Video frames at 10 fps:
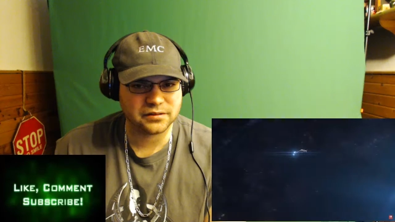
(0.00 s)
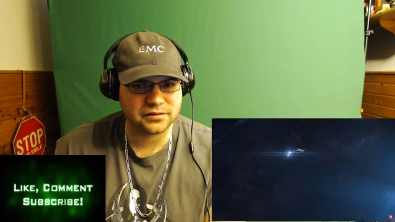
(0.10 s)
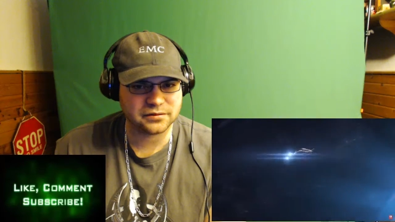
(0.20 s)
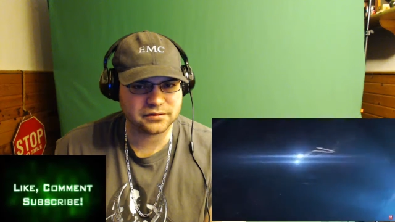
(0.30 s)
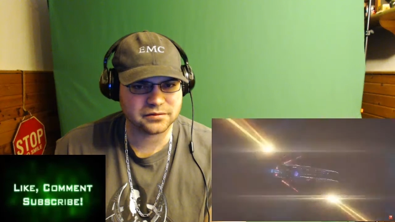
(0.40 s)

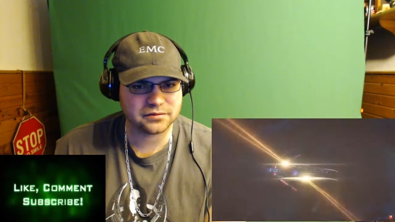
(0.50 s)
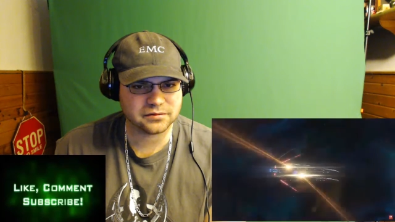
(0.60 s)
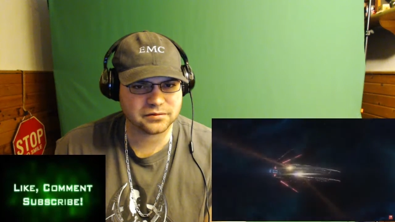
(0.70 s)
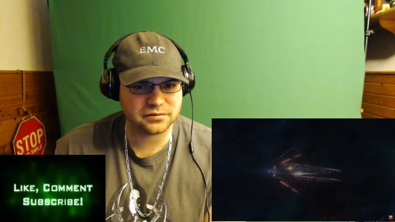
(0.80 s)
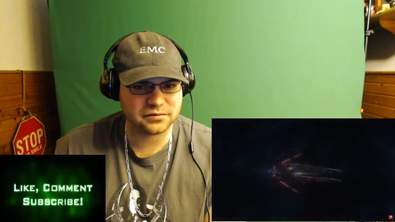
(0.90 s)

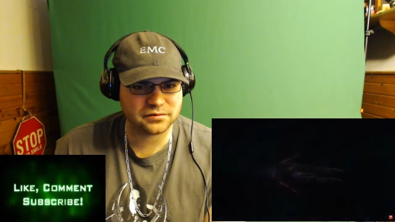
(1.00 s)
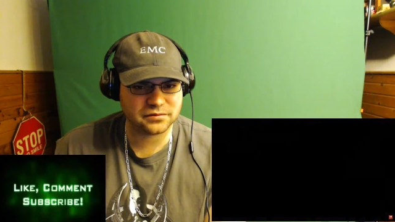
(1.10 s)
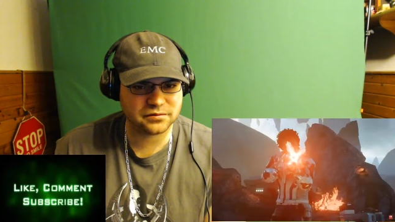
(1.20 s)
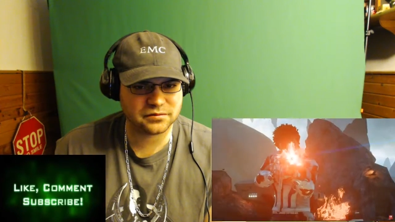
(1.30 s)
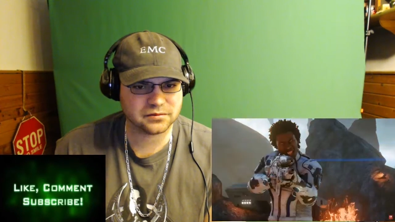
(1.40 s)

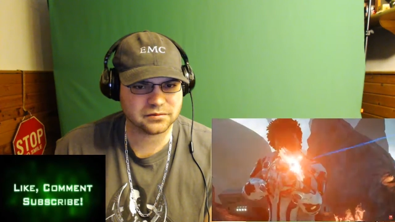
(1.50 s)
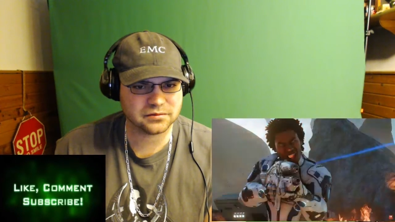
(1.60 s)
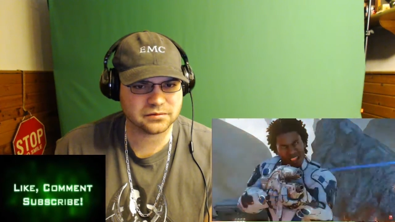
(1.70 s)
(silence)